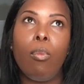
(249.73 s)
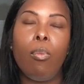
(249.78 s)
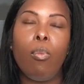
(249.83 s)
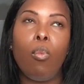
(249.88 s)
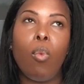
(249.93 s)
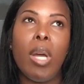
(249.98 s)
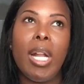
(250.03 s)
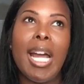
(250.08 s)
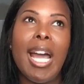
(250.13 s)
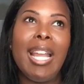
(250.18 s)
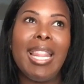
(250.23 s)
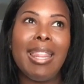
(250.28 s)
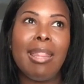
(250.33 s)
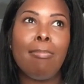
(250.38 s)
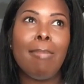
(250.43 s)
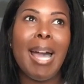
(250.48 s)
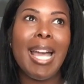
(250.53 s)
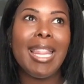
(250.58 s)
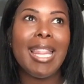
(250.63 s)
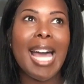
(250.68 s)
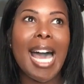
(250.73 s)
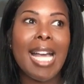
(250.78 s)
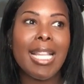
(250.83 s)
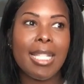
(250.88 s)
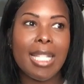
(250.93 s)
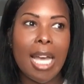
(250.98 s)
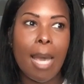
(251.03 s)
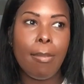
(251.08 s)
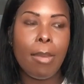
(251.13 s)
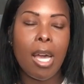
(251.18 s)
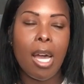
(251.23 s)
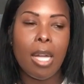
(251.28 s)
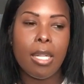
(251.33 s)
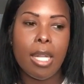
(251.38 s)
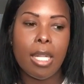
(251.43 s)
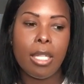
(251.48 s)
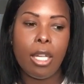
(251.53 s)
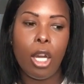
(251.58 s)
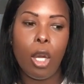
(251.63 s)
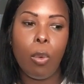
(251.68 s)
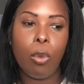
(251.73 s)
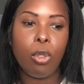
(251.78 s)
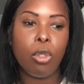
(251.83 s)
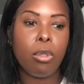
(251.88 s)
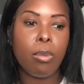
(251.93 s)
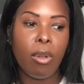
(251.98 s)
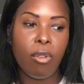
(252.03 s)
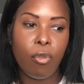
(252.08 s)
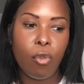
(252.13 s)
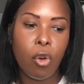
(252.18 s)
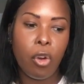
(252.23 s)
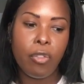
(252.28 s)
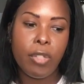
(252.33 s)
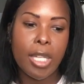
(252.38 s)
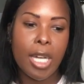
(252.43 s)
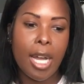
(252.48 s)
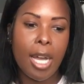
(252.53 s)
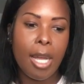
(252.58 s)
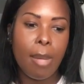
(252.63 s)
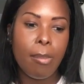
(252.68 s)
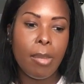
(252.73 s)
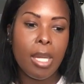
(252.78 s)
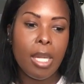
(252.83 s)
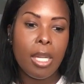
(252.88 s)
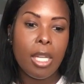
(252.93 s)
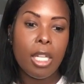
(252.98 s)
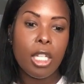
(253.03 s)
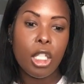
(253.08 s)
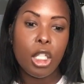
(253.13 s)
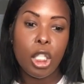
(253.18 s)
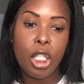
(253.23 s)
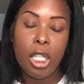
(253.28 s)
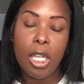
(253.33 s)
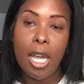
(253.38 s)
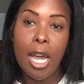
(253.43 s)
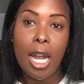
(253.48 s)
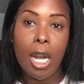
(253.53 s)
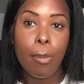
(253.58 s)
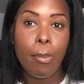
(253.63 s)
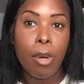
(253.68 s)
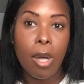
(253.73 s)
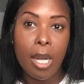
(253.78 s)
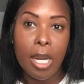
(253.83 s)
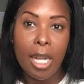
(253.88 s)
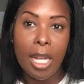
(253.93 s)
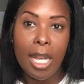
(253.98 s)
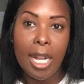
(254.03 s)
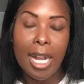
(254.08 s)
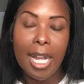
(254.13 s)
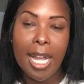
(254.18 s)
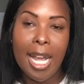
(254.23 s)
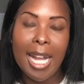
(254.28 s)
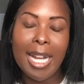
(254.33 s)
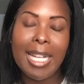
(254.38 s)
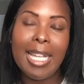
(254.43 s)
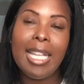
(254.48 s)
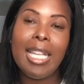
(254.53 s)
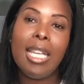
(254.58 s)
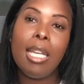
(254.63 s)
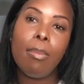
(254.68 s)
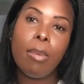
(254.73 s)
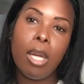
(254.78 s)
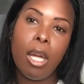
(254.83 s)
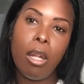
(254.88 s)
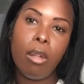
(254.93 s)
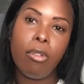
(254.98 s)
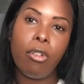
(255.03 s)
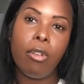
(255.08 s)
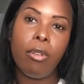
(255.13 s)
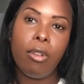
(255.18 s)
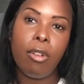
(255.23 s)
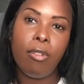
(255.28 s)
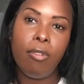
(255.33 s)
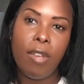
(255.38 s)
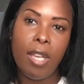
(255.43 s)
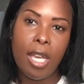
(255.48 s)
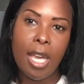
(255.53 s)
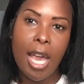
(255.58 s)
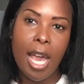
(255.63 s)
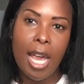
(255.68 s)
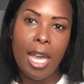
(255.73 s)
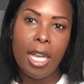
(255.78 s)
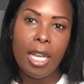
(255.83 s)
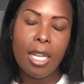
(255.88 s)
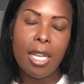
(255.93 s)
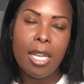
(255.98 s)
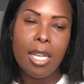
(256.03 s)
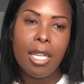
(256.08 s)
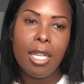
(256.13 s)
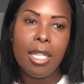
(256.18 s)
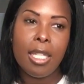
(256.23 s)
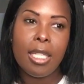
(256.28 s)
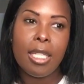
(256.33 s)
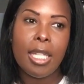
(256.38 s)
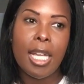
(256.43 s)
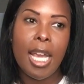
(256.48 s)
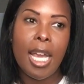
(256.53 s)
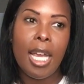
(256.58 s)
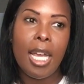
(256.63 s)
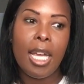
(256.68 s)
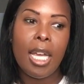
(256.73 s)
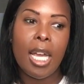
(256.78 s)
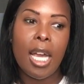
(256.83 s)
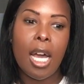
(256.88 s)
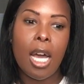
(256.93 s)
when my last time contacting her, which was my 4th time, she got up on it, and I got an email from the VA saying